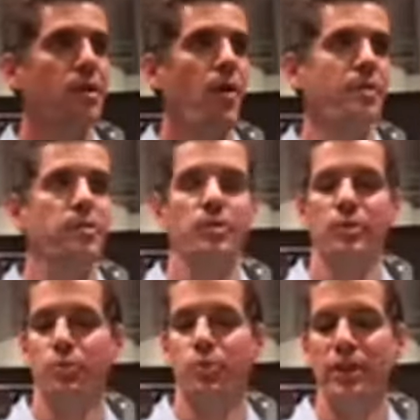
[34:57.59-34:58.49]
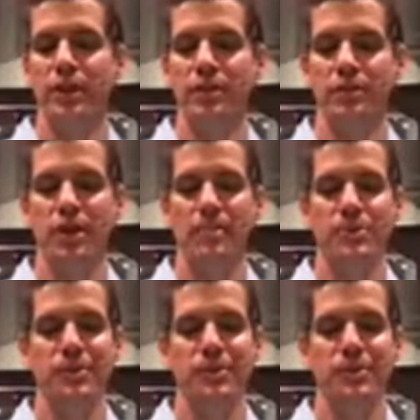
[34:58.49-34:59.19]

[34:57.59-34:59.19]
All right, we're going to read chapter